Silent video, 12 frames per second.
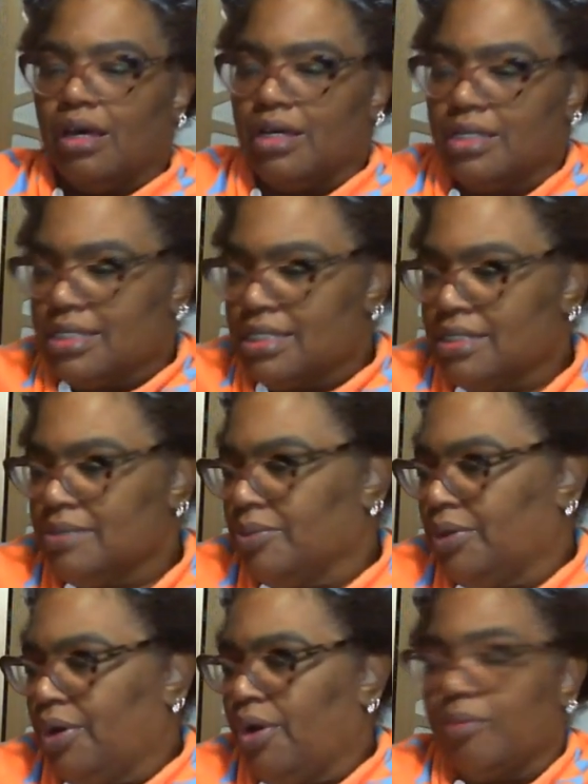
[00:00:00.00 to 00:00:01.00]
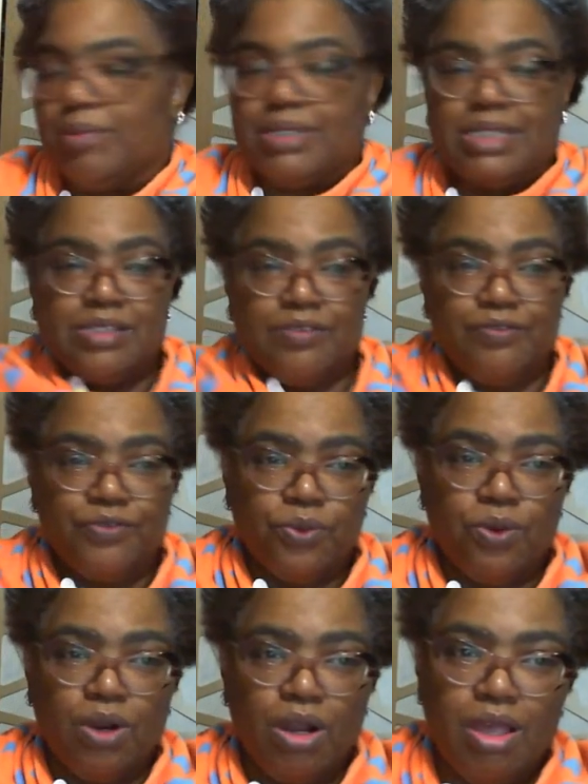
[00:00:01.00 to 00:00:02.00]
system with CurlMix is a
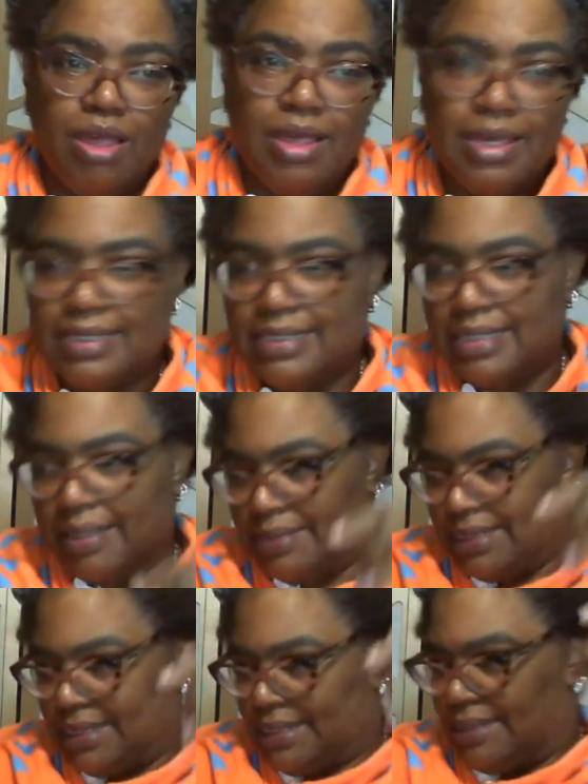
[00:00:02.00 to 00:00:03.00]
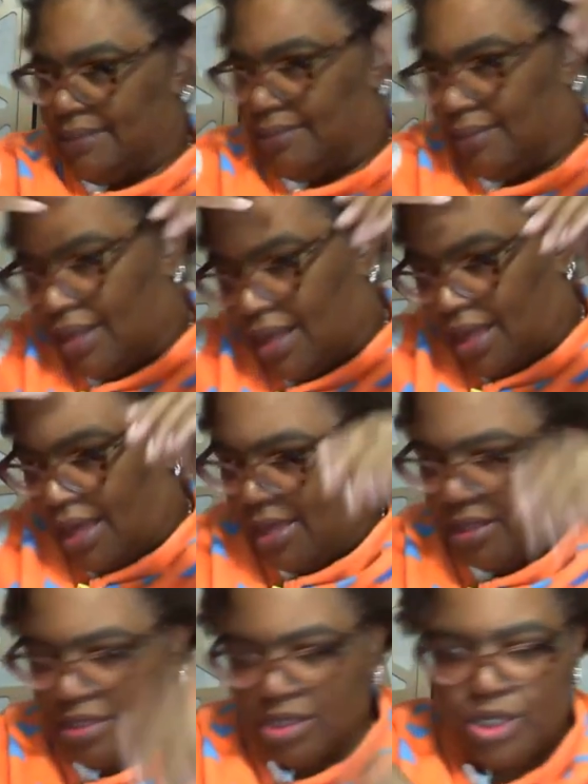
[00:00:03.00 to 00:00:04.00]
4-step system.
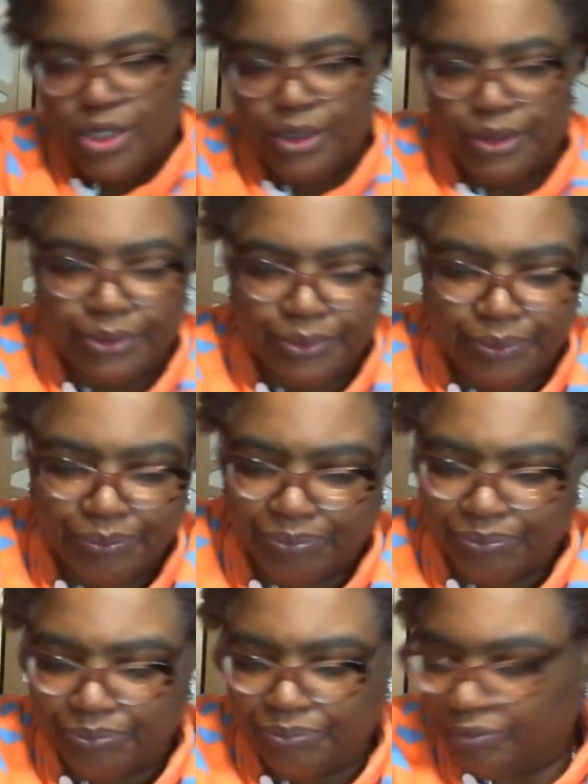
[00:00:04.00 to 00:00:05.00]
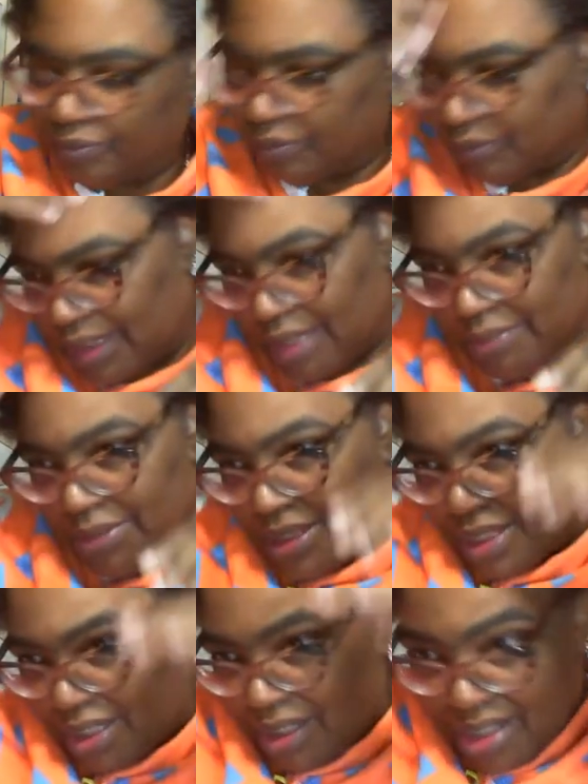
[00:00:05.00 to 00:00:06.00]
And so I'm
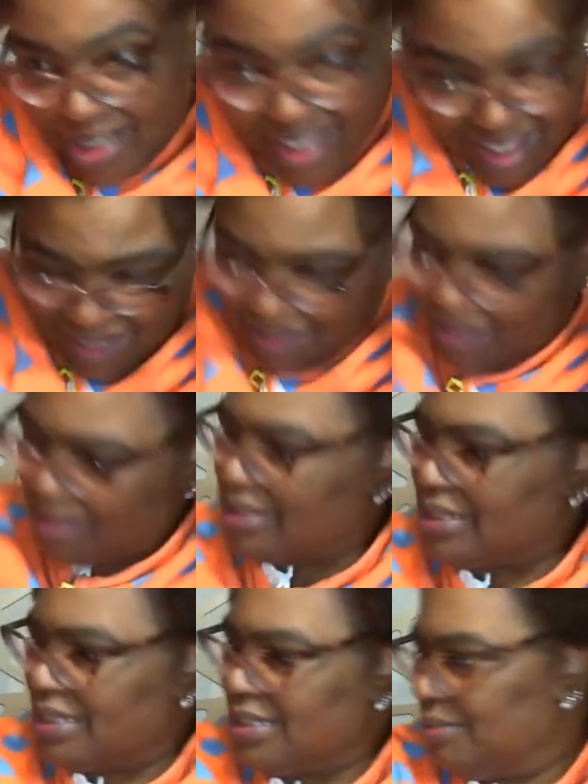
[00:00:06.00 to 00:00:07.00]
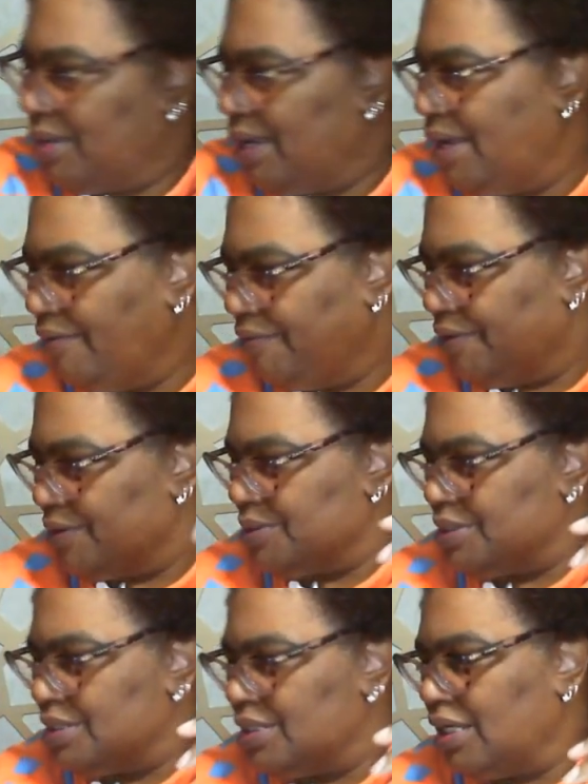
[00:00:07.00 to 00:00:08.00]
just gonna section my hair first,
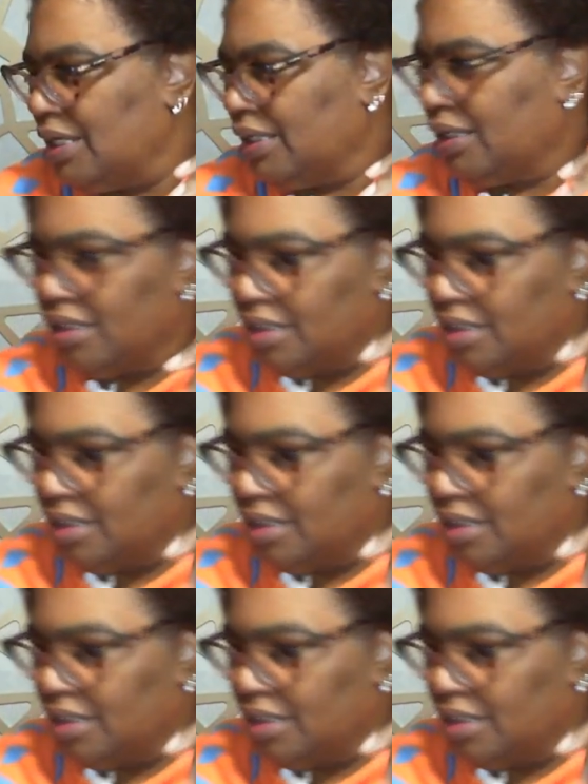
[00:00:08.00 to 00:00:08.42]
and then I can